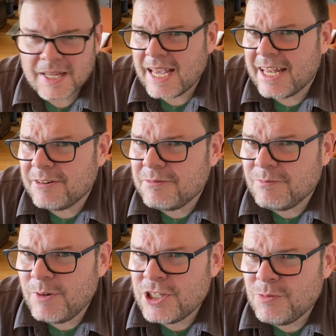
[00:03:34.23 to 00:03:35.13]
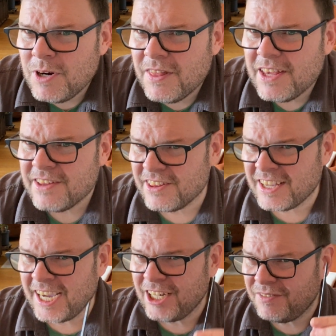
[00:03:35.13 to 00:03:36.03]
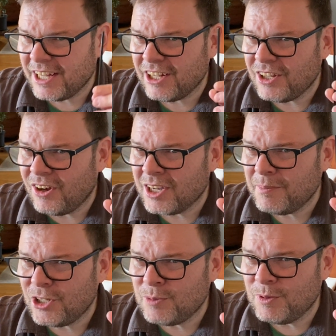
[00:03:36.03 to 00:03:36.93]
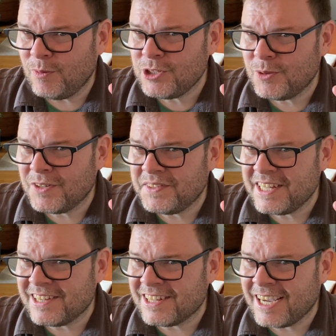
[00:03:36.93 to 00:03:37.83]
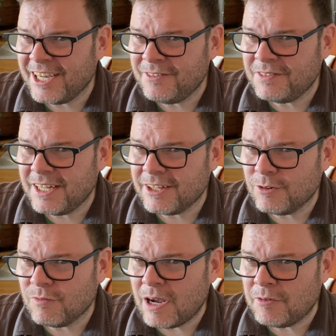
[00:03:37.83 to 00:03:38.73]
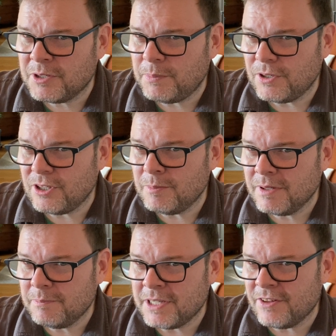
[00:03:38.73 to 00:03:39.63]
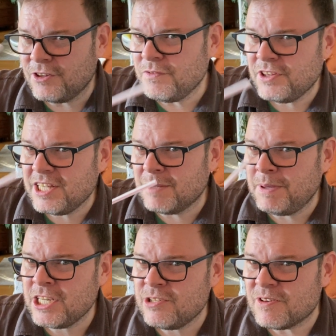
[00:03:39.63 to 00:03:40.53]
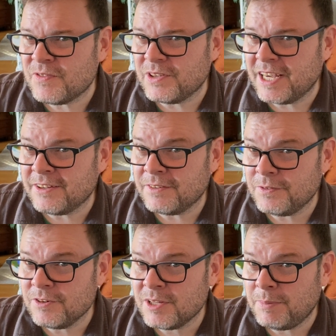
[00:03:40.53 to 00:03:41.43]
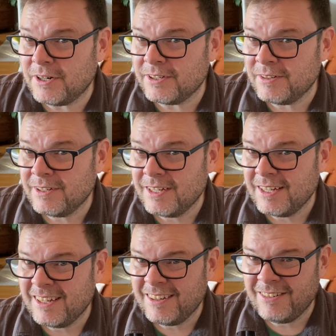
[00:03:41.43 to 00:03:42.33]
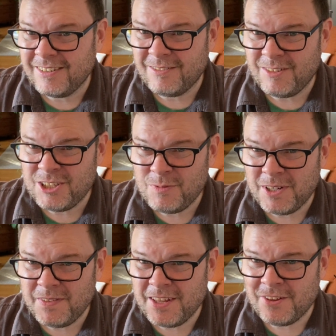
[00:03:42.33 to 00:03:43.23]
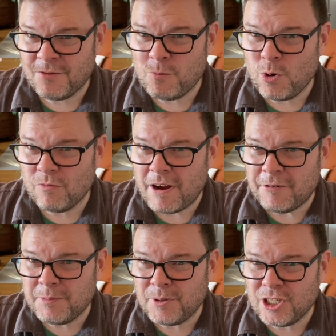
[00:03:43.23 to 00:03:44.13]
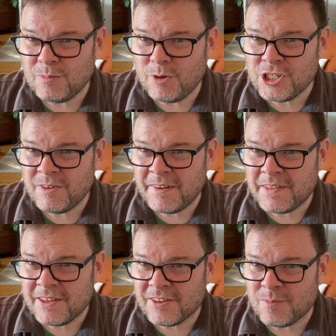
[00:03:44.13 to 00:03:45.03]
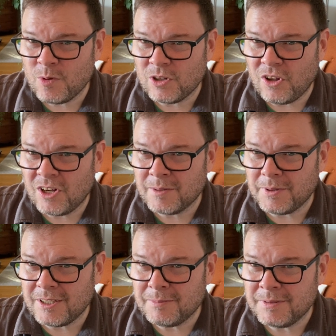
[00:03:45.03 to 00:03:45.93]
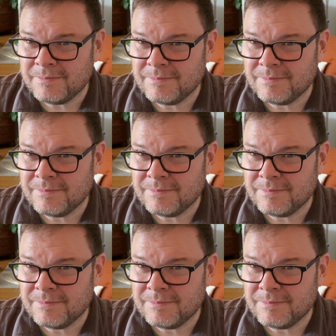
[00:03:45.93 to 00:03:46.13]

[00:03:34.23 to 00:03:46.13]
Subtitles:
And which one of these is kind of like a long bulb and which one of these is kind of like the round bulb? Because you've seen the pictures for that in the first part. Which one of these is more round bulb? Which one of these is more long bulb?